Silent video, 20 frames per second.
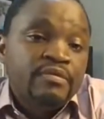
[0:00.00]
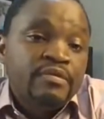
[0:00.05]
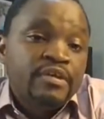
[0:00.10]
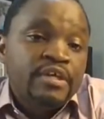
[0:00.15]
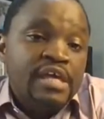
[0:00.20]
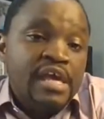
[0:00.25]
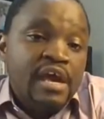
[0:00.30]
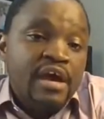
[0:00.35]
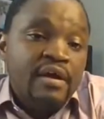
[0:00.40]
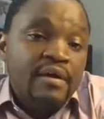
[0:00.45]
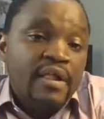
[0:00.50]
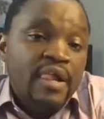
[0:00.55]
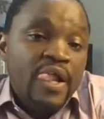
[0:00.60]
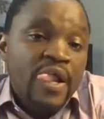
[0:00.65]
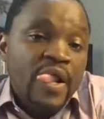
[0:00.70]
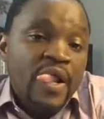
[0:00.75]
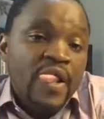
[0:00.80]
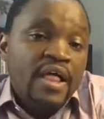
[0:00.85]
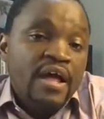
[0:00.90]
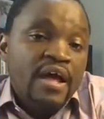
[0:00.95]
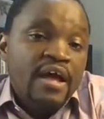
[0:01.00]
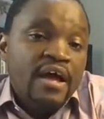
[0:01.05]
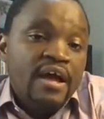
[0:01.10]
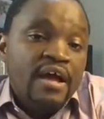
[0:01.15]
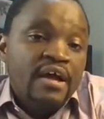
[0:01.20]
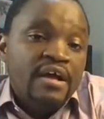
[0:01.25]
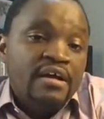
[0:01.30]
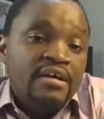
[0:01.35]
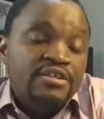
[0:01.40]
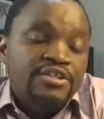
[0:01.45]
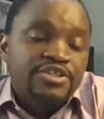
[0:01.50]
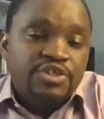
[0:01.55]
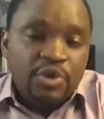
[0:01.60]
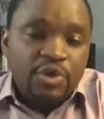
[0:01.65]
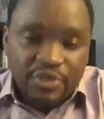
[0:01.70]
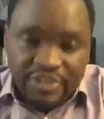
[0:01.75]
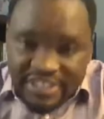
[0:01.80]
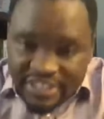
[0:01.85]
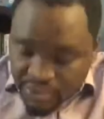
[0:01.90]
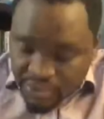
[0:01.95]
Yeah.
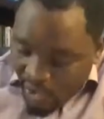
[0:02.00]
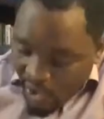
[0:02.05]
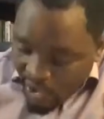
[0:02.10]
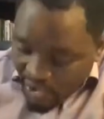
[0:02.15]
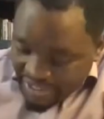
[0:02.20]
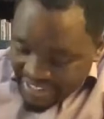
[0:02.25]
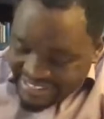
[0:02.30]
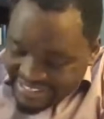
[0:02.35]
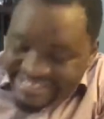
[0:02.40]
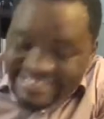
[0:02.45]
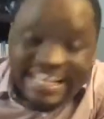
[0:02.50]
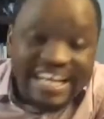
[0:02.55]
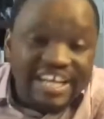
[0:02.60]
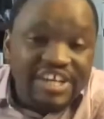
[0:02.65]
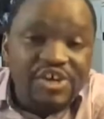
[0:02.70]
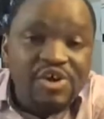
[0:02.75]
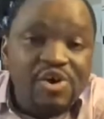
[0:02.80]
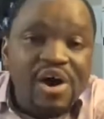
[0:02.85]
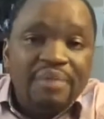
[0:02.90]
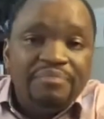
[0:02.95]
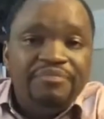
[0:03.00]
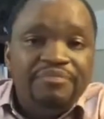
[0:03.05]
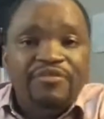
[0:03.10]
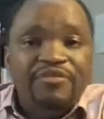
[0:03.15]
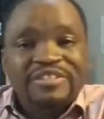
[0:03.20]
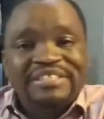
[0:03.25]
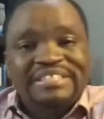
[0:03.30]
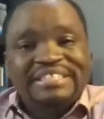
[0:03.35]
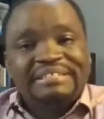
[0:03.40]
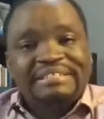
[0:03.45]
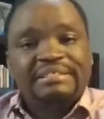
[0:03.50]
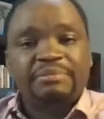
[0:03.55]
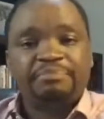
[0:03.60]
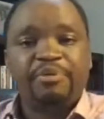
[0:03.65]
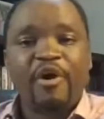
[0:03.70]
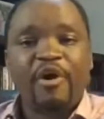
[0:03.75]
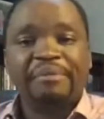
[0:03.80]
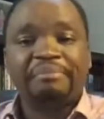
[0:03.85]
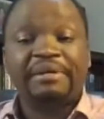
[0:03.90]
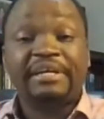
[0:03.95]
So this will only set you up for
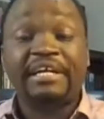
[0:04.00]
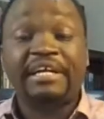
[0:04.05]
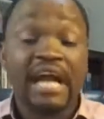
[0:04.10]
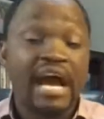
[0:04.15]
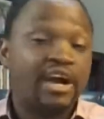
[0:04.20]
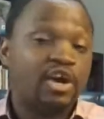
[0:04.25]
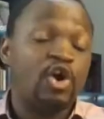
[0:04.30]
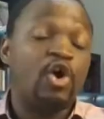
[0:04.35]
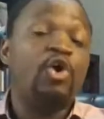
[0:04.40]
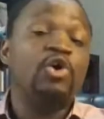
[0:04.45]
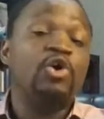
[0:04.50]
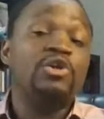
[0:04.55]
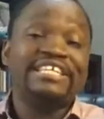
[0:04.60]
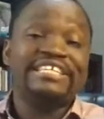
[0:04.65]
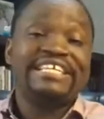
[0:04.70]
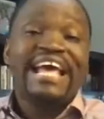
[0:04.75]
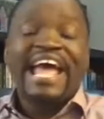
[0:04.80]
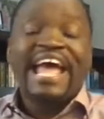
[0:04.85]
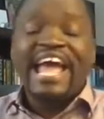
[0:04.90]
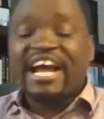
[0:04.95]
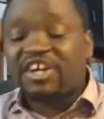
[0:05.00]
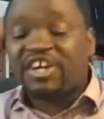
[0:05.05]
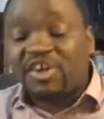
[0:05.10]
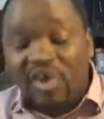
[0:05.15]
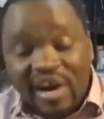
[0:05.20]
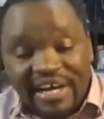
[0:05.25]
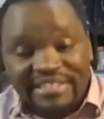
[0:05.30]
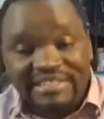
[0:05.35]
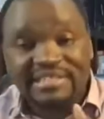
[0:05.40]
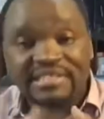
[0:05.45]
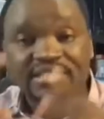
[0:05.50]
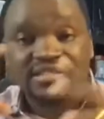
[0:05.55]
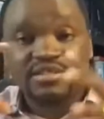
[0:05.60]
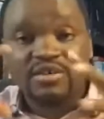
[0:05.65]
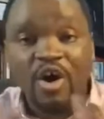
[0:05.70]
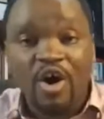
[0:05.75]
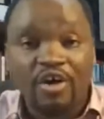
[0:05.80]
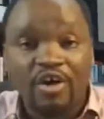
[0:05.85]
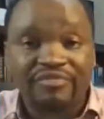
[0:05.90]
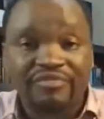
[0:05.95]
disappointment, and I call it a
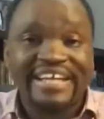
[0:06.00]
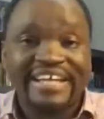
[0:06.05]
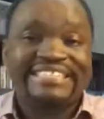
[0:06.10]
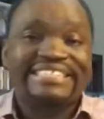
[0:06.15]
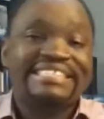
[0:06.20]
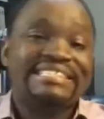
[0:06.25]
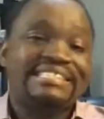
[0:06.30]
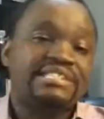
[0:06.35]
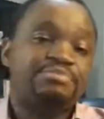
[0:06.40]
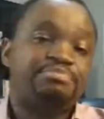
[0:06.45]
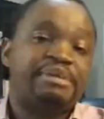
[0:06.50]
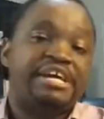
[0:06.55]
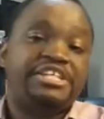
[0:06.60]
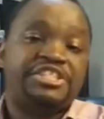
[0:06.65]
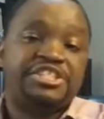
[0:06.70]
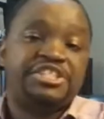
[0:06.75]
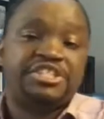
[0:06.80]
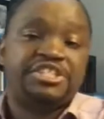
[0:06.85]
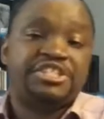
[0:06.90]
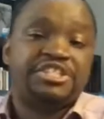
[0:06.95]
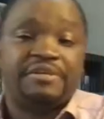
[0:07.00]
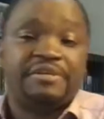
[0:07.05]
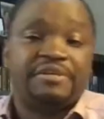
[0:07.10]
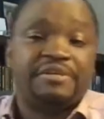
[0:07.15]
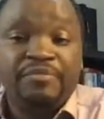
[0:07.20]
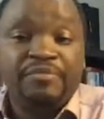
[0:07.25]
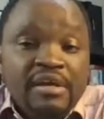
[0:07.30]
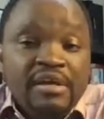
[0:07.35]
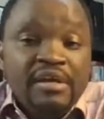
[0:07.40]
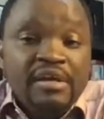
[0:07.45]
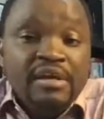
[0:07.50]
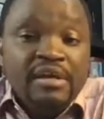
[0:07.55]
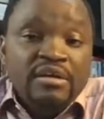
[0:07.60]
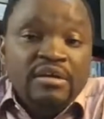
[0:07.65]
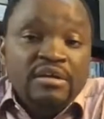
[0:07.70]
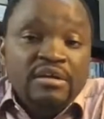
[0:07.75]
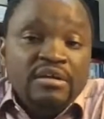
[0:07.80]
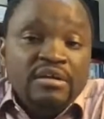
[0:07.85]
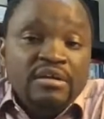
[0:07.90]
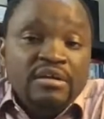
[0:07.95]
crisis of anticipation.
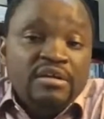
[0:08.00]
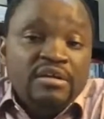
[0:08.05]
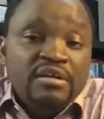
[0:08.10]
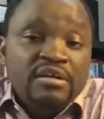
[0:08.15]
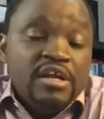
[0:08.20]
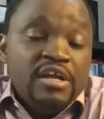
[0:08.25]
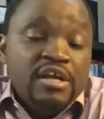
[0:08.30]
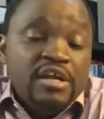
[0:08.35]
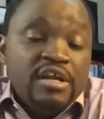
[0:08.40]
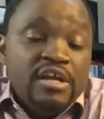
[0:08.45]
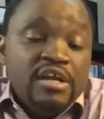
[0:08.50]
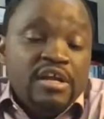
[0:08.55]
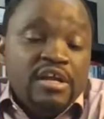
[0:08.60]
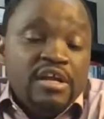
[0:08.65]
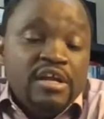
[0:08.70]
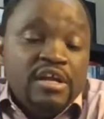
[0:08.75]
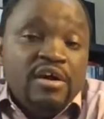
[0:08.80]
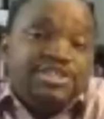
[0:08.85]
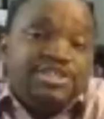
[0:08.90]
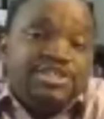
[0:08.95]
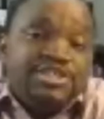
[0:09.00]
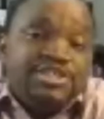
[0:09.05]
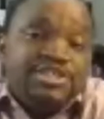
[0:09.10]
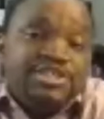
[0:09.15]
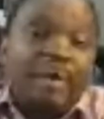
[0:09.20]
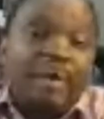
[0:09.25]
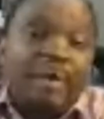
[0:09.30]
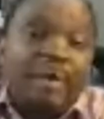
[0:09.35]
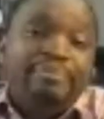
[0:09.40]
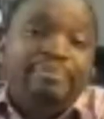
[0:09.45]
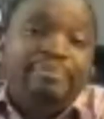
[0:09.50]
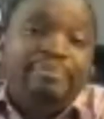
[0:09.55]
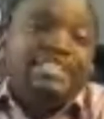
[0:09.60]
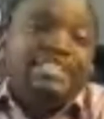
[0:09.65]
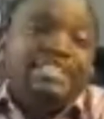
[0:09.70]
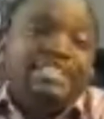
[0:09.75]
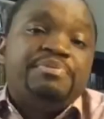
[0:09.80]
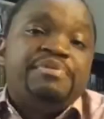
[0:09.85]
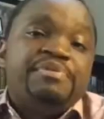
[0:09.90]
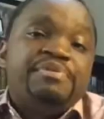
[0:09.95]
You know, and then they stop campaigns
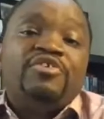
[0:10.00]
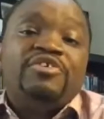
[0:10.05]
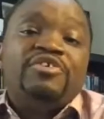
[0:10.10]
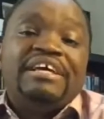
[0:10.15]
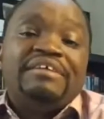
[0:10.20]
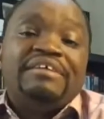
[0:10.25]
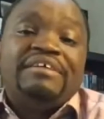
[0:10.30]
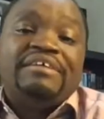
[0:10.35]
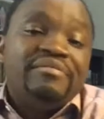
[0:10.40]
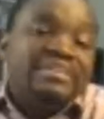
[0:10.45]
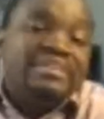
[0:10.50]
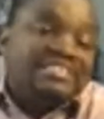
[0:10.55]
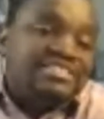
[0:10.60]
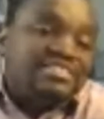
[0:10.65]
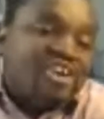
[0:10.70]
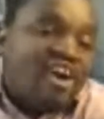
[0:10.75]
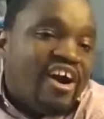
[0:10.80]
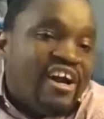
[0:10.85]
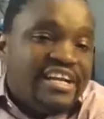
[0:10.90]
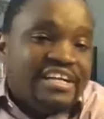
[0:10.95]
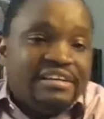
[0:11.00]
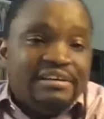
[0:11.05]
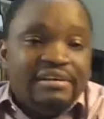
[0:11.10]
before they've even started.